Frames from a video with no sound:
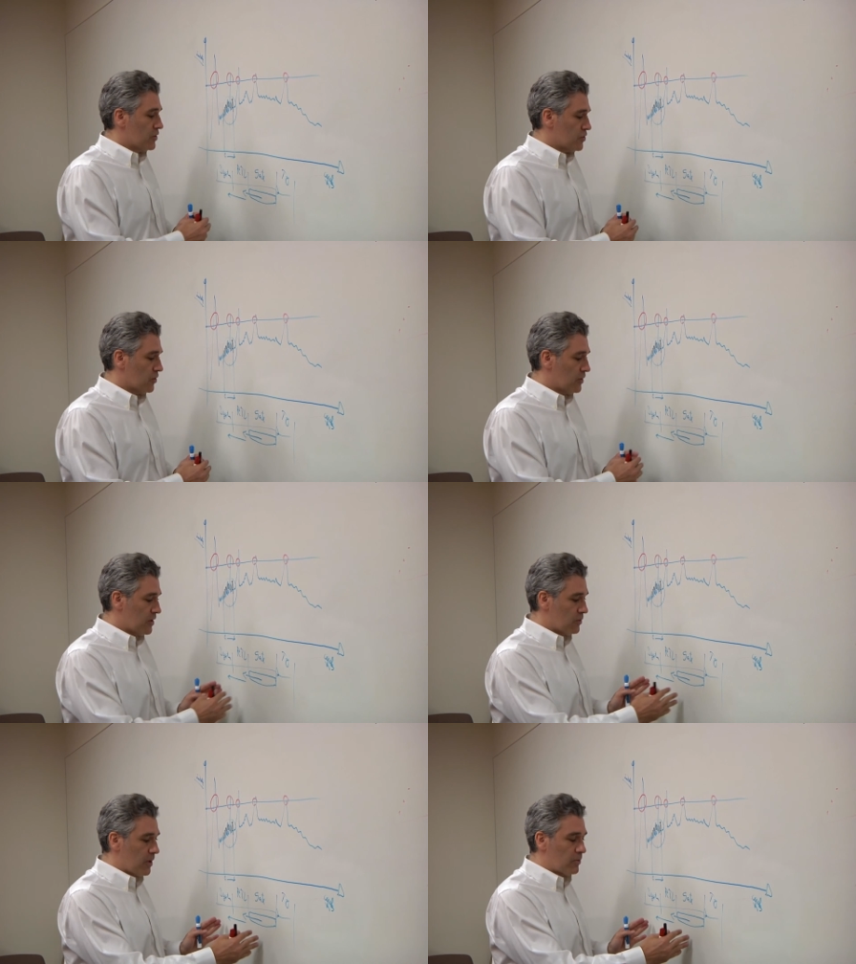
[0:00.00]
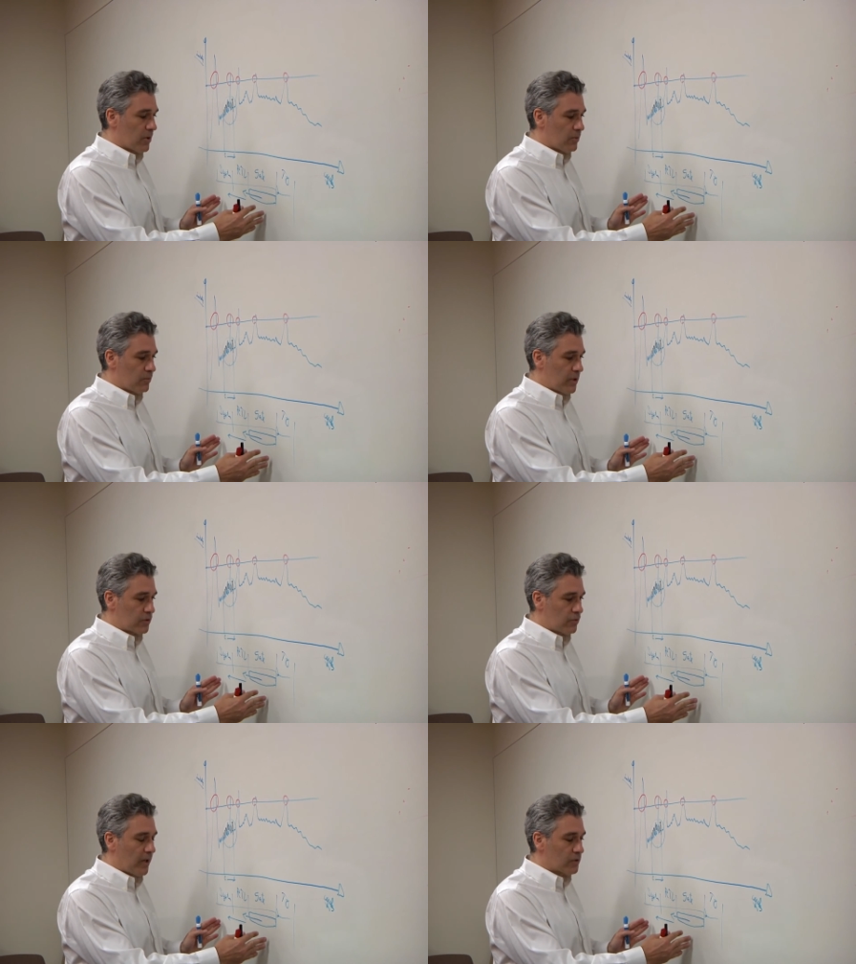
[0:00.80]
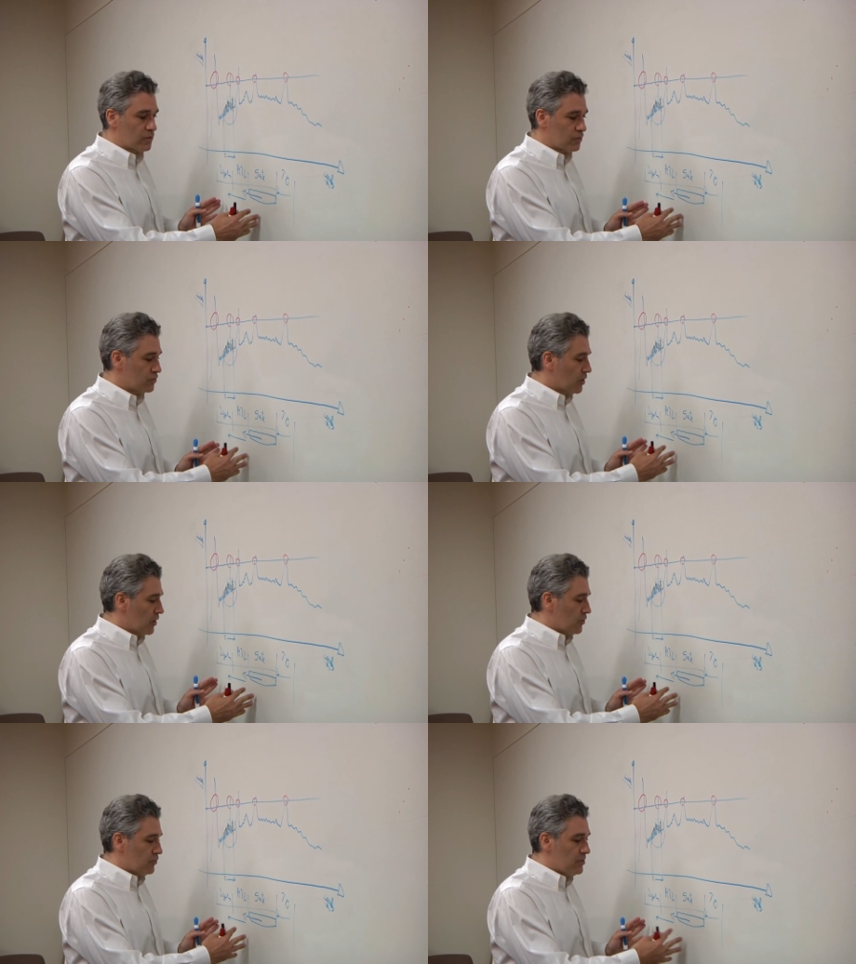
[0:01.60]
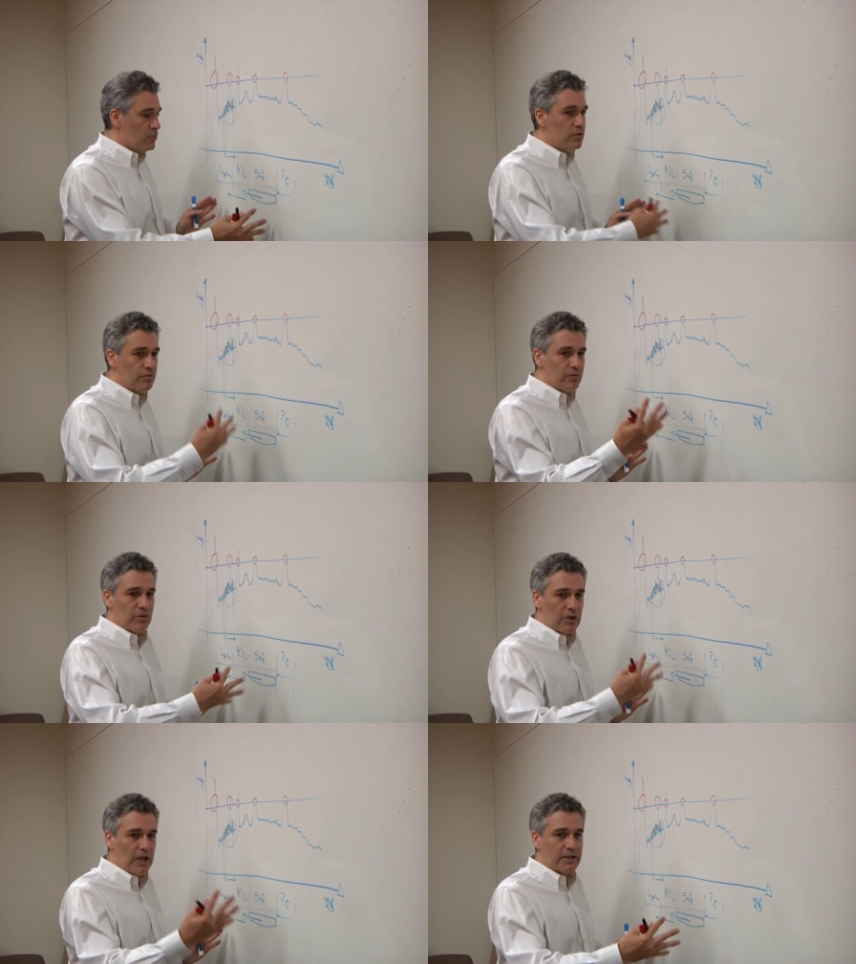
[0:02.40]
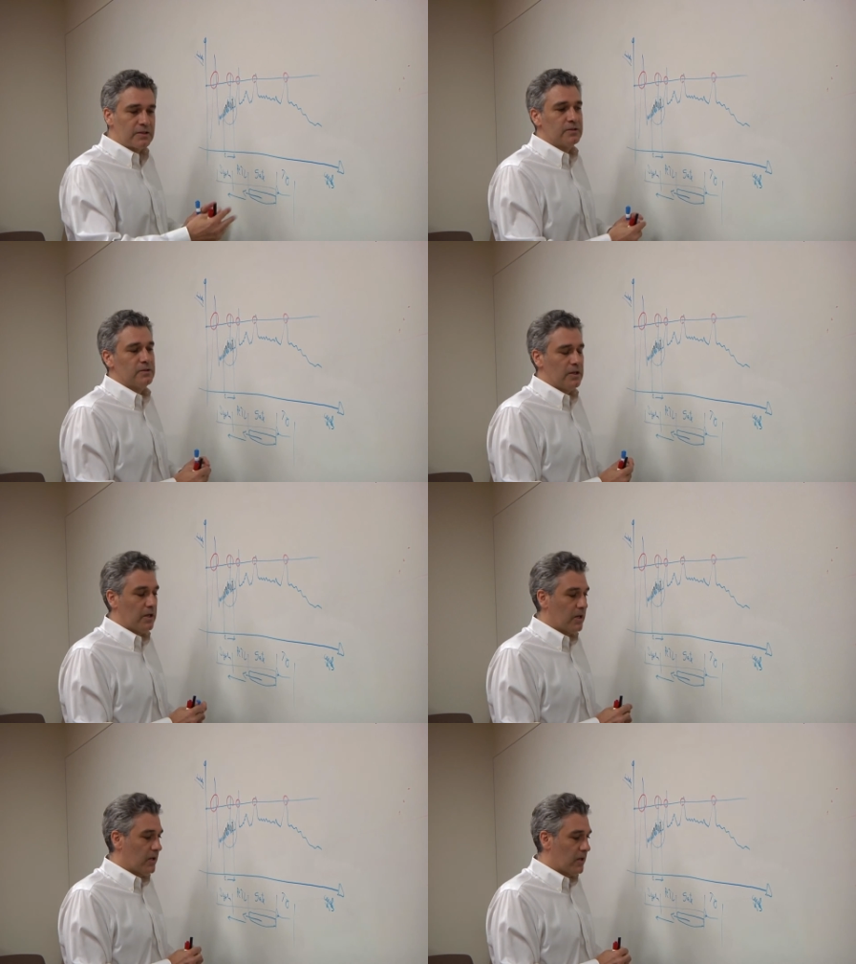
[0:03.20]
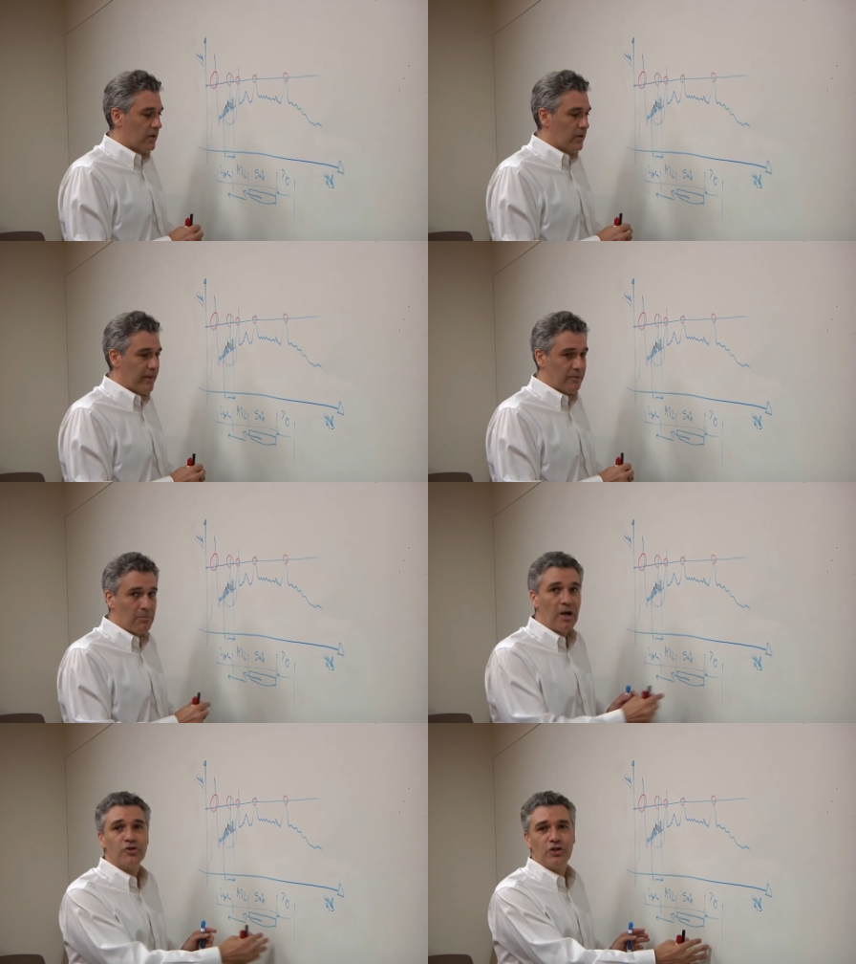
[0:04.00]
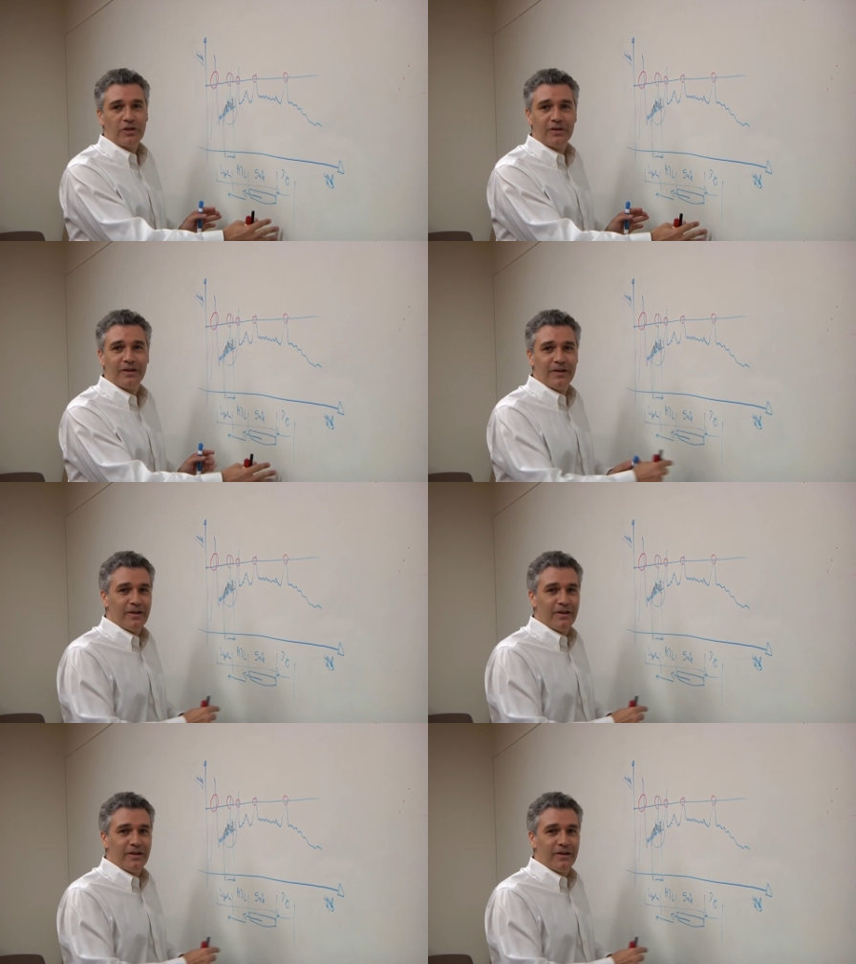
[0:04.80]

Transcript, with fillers: So in a way, we're, we are trying to remove a lot uh, uh that margin